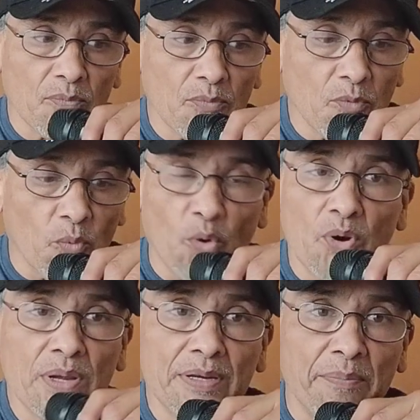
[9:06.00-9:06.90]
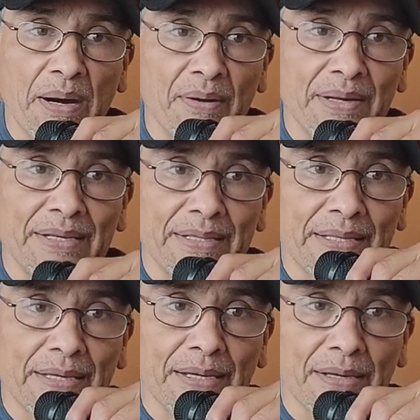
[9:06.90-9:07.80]
worried about
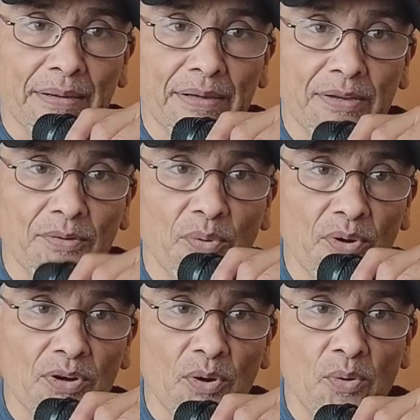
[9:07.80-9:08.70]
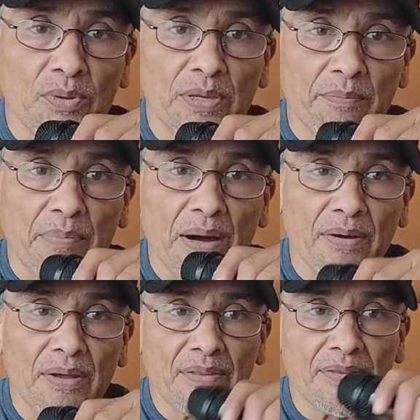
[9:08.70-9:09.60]
anything. You're worried only
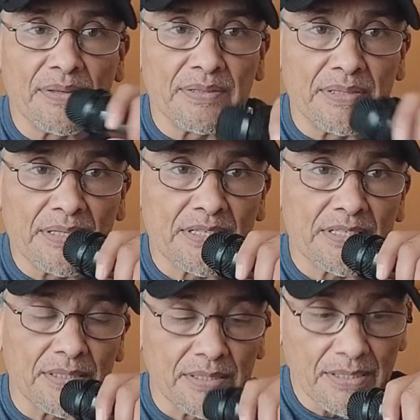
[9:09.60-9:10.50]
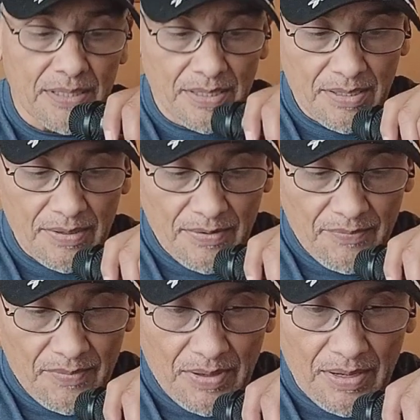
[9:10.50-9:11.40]
about the addiction.
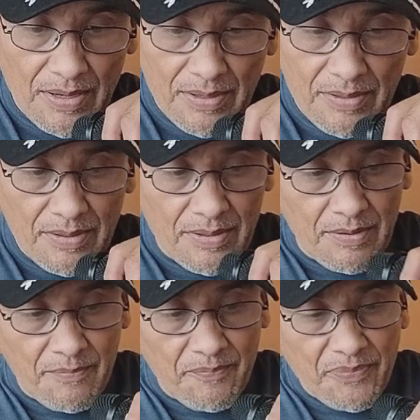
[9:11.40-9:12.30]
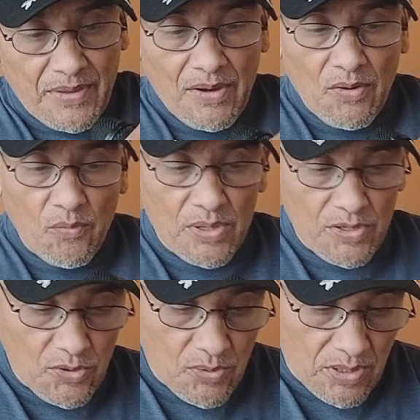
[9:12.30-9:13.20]
And when
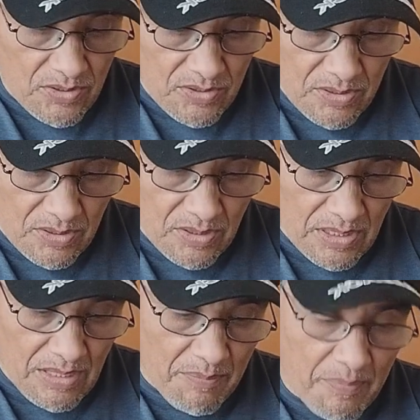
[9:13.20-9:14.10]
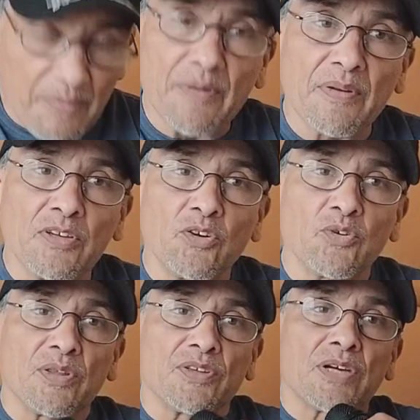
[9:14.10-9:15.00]
you can get
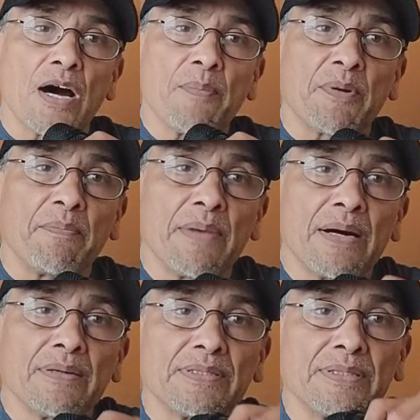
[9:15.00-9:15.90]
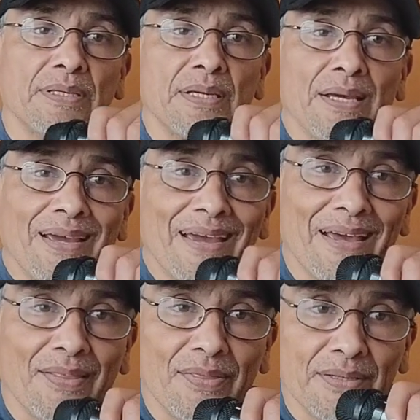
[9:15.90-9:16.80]
to the top of the mountain
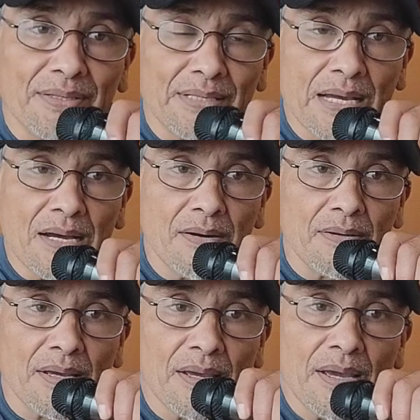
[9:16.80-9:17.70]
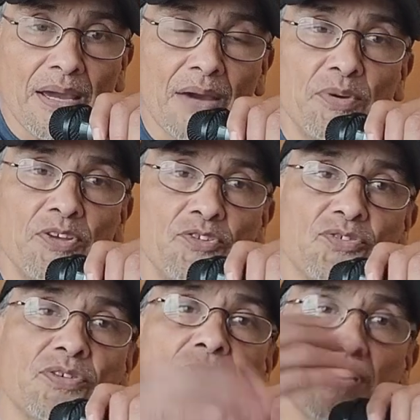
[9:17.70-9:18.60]
and look down, and when you
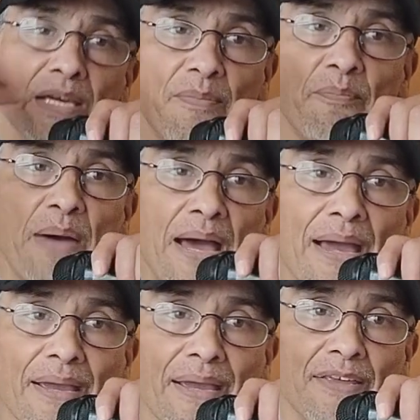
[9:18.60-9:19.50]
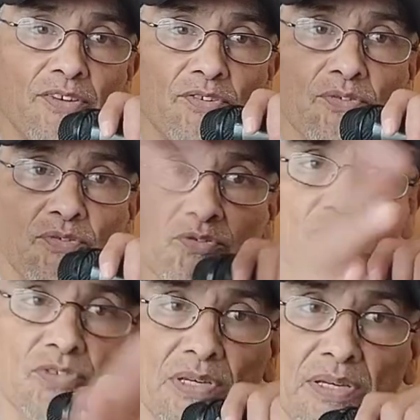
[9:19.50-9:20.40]
get back and you
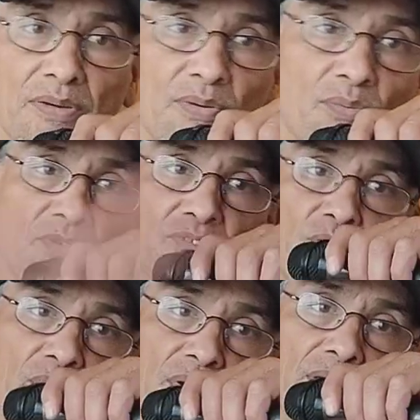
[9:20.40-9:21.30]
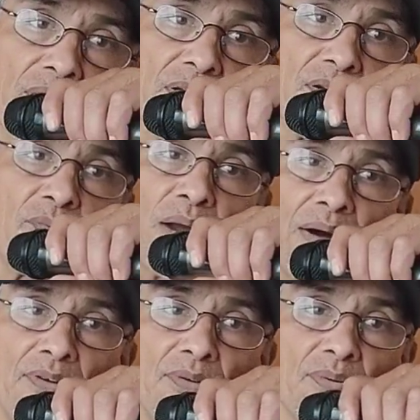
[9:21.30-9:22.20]
see what's going on
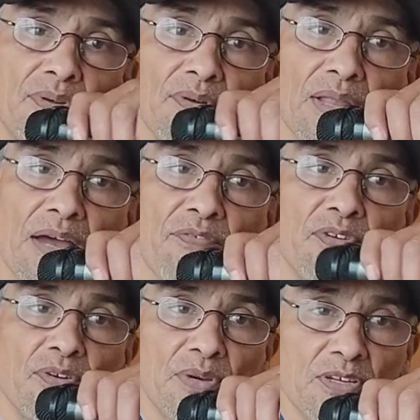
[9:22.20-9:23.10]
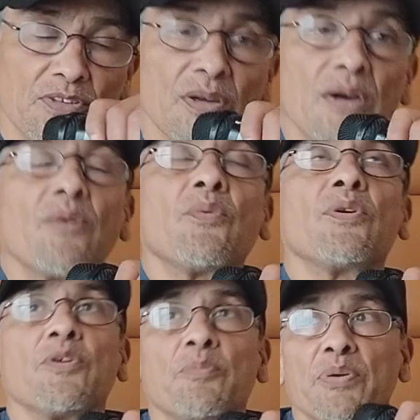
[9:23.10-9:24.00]
around you in your life, when
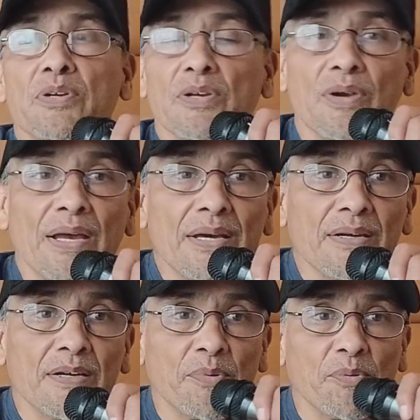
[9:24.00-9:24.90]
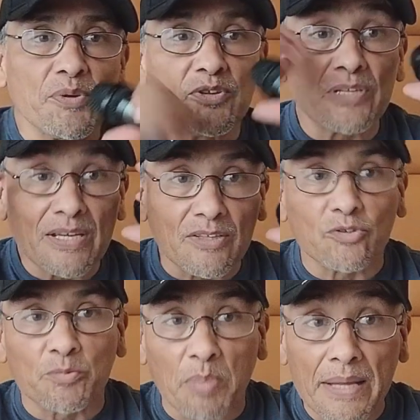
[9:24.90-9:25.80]
you put your head up and when you take
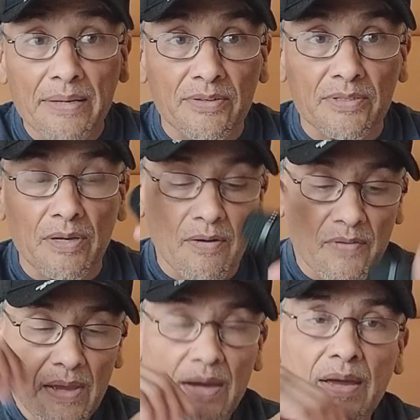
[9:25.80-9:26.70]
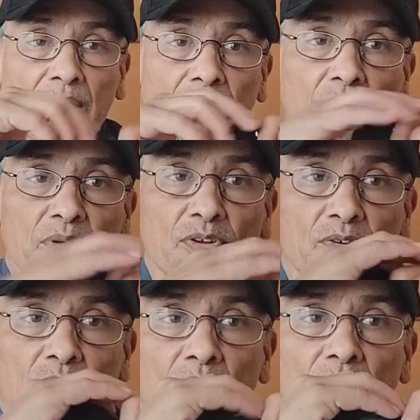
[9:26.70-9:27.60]
those blinders off, and when
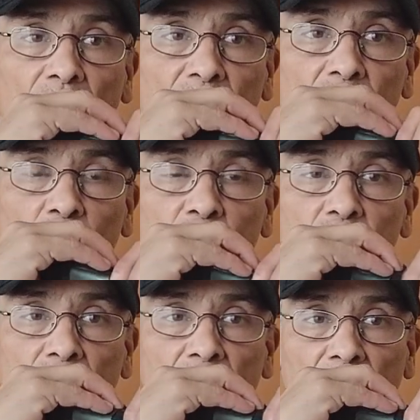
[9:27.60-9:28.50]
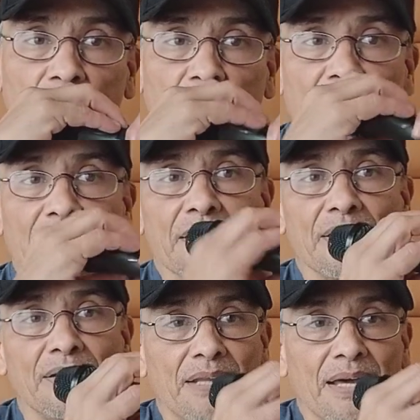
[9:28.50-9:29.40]
you start getting
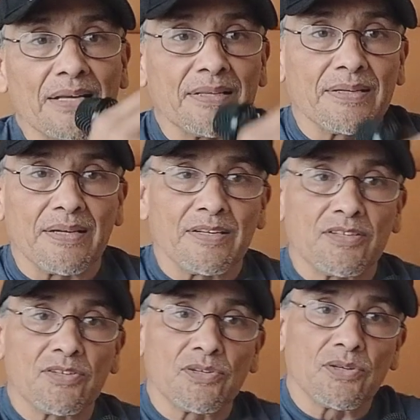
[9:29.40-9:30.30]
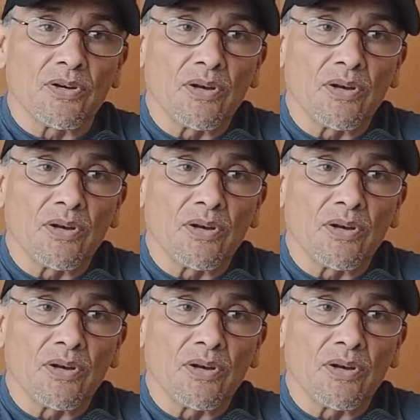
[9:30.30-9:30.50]
connected into your